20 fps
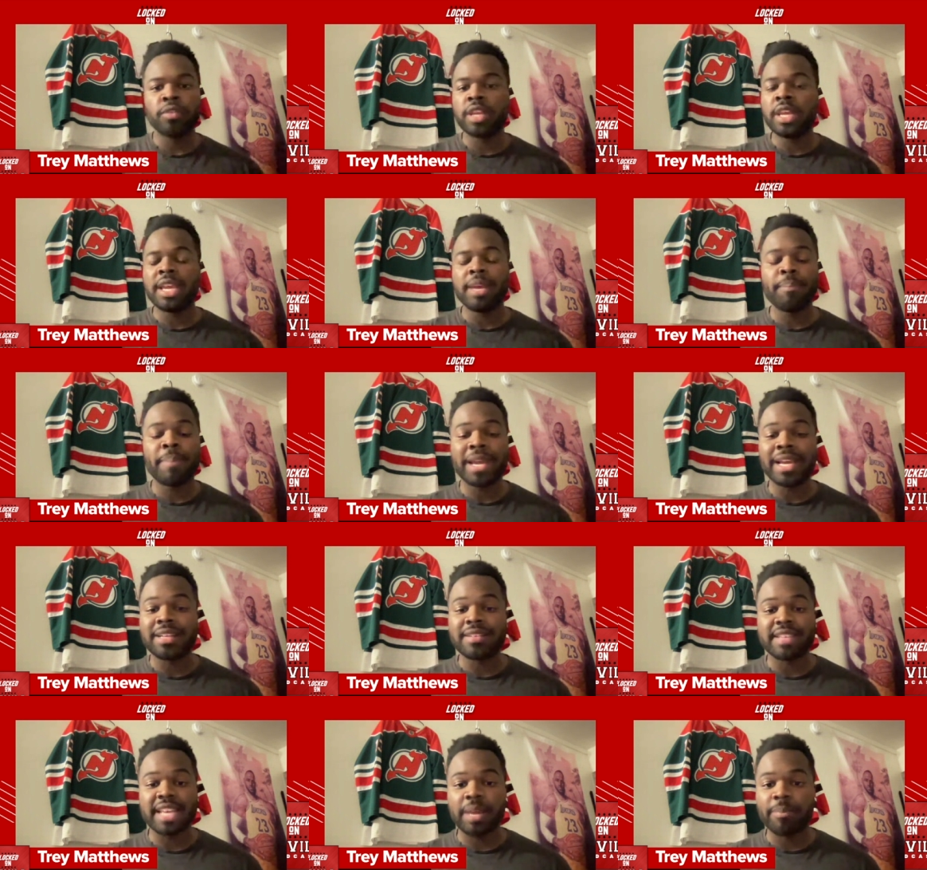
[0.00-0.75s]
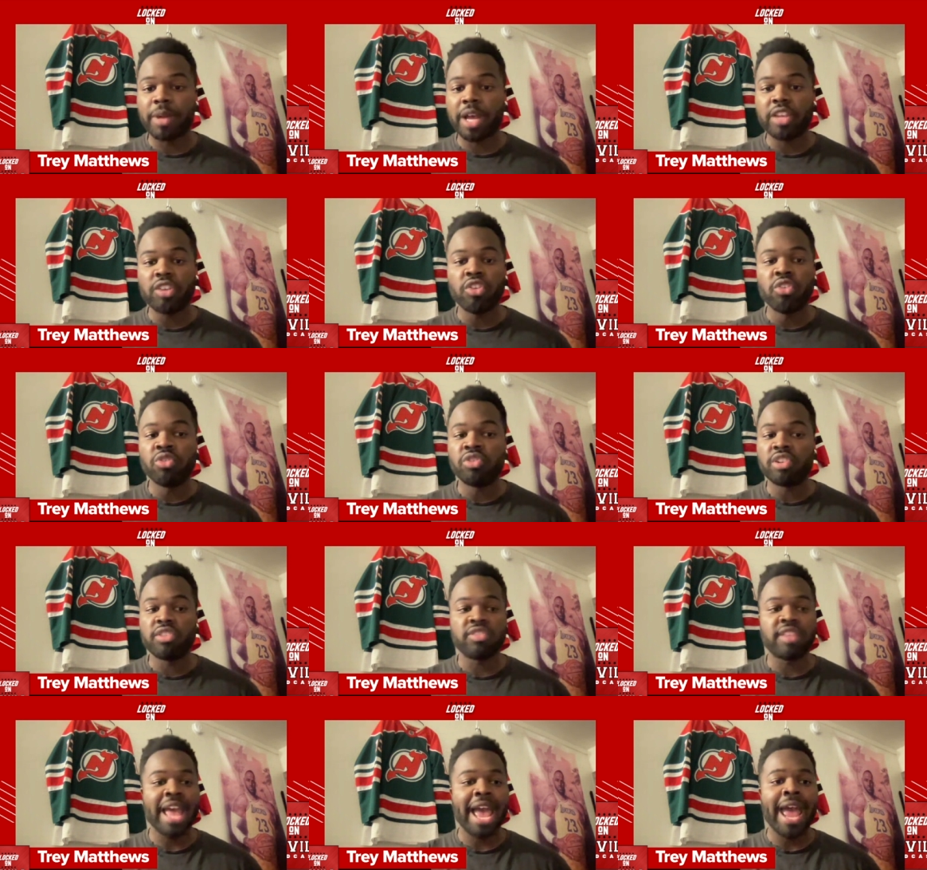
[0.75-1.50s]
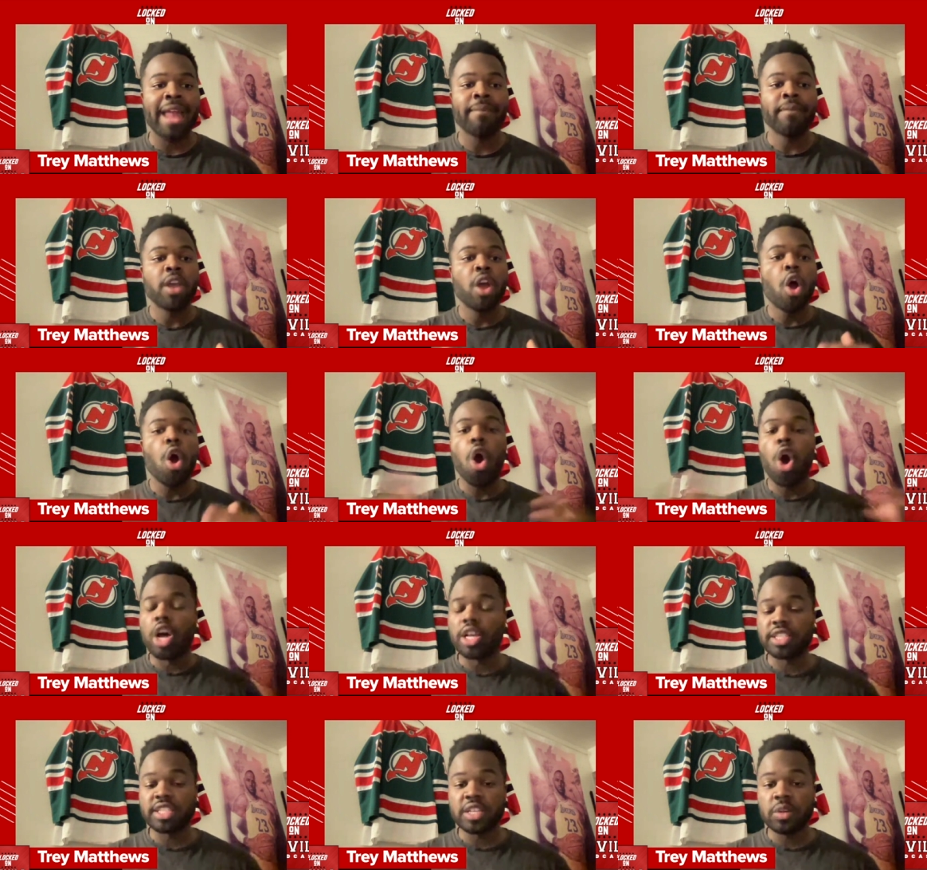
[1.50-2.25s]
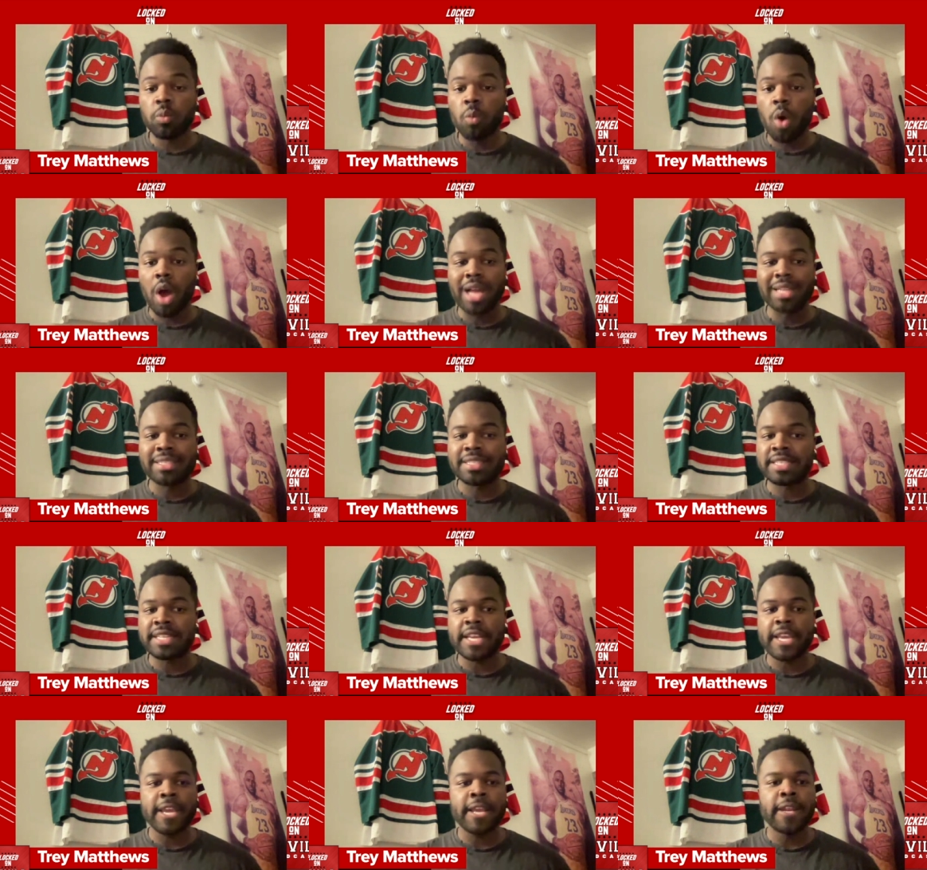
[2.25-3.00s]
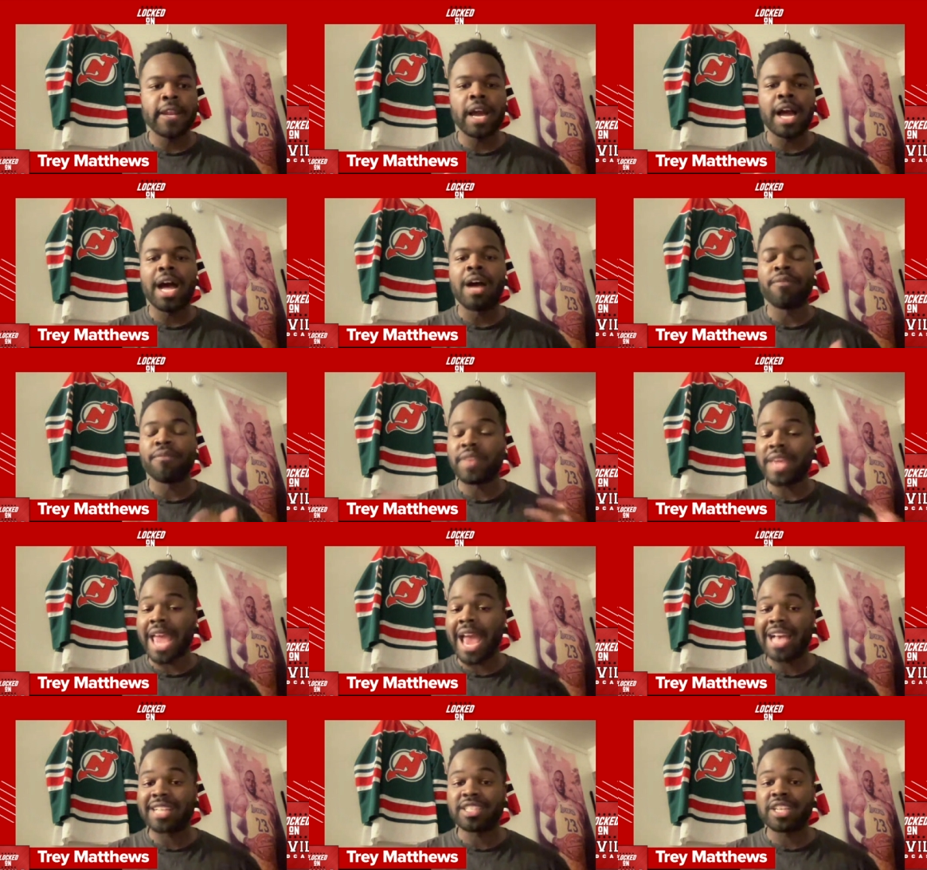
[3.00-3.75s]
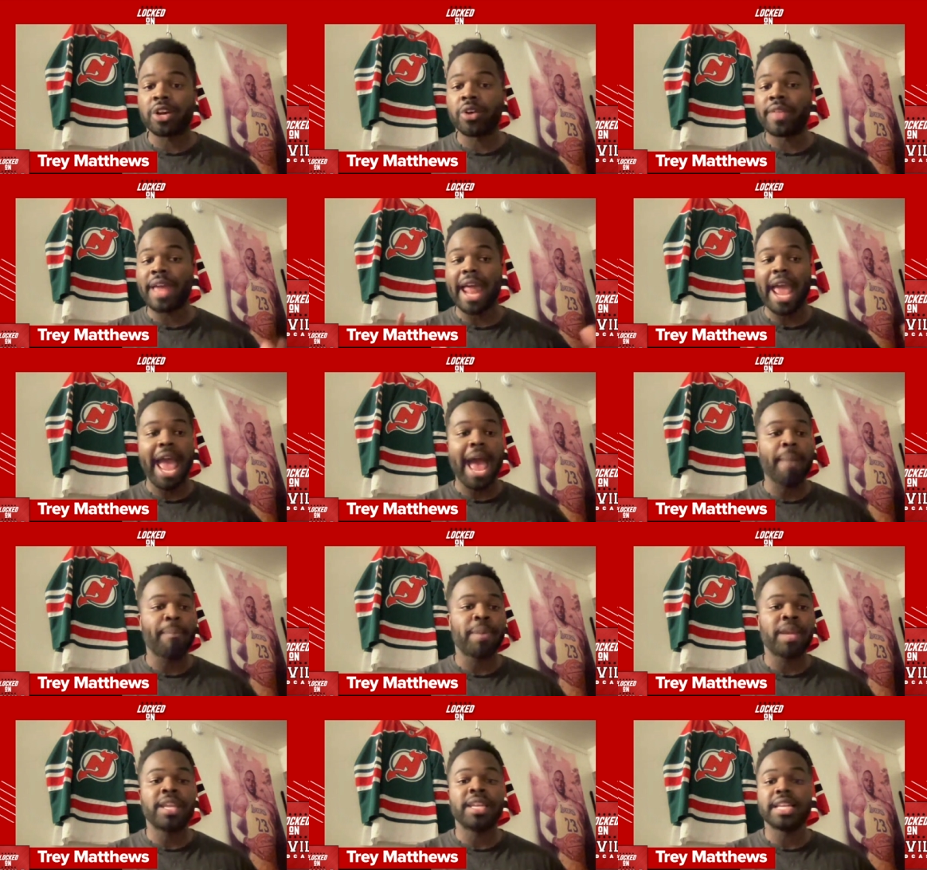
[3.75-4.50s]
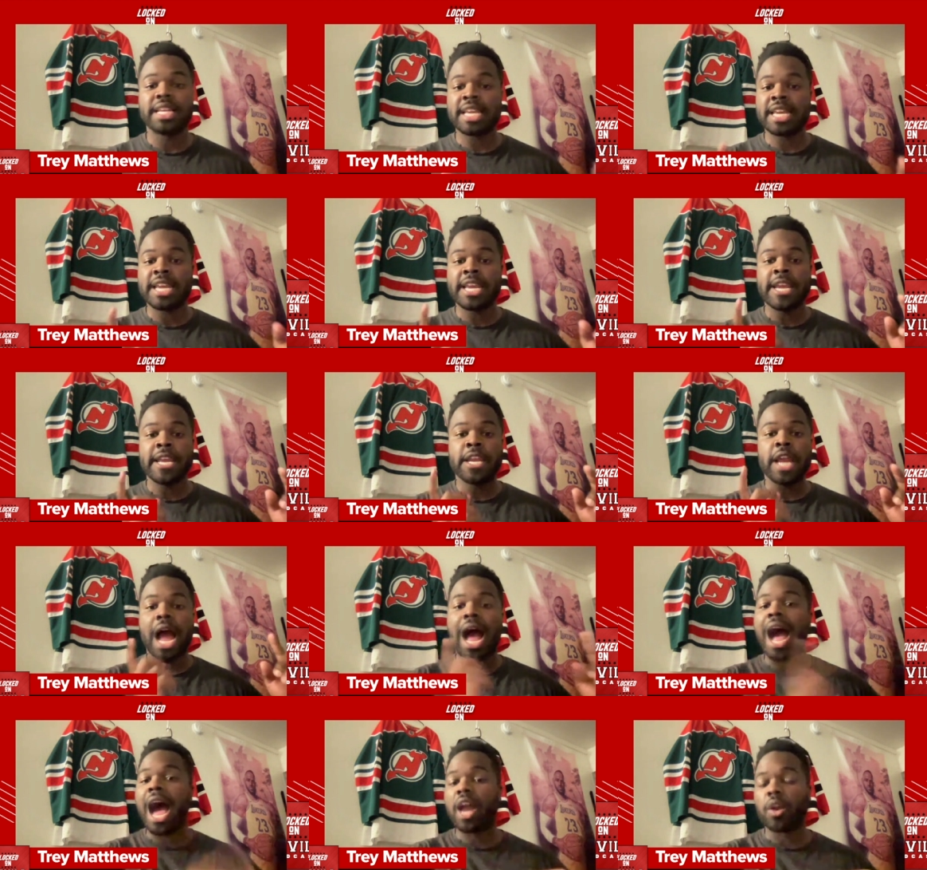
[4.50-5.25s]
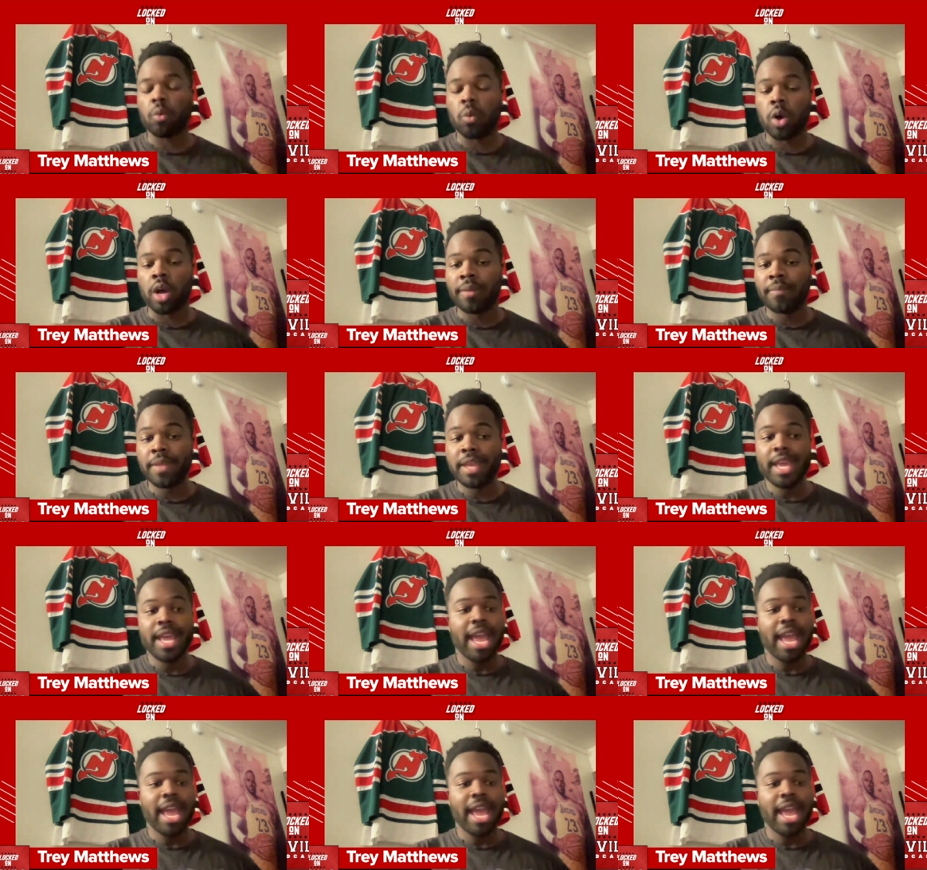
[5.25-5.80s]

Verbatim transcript: the big example I use is that Austin Watson uh, fiasco that happened in Ottawa,